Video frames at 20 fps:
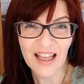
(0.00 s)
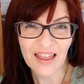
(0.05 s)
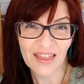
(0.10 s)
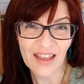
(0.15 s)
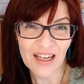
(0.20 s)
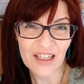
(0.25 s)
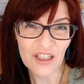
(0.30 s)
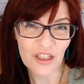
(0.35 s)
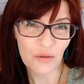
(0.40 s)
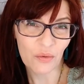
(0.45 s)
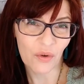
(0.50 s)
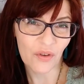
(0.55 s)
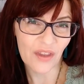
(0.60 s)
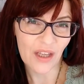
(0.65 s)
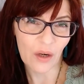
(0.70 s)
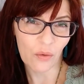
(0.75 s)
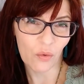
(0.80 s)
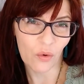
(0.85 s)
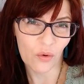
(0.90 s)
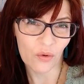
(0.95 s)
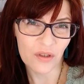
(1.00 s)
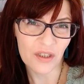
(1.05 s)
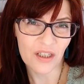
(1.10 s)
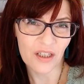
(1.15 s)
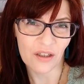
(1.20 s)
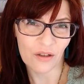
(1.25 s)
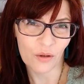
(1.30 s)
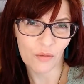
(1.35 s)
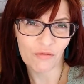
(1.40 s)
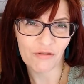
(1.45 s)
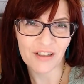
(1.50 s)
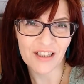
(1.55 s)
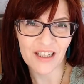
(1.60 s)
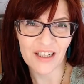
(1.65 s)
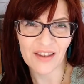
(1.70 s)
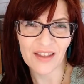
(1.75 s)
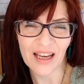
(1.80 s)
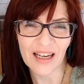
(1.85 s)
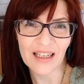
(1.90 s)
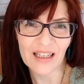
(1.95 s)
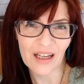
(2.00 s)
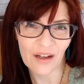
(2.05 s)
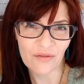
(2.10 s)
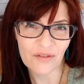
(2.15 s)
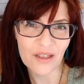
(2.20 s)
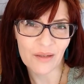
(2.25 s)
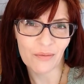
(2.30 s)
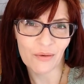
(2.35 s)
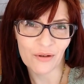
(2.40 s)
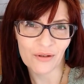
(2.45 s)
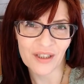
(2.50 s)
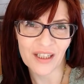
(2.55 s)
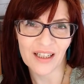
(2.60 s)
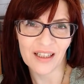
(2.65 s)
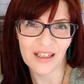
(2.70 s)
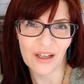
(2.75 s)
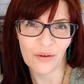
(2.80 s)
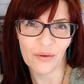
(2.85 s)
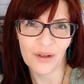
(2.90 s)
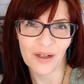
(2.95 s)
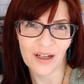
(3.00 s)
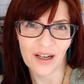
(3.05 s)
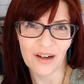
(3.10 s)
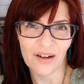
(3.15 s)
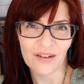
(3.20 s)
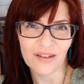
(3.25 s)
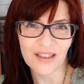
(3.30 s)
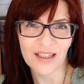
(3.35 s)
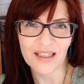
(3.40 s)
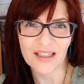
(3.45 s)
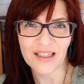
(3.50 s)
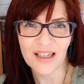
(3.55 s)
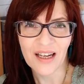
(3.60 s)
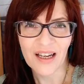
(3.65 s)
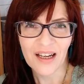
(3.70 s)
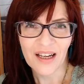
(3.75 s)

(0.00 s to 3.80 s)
they just want their walls to look pretty and they love supporting local artists.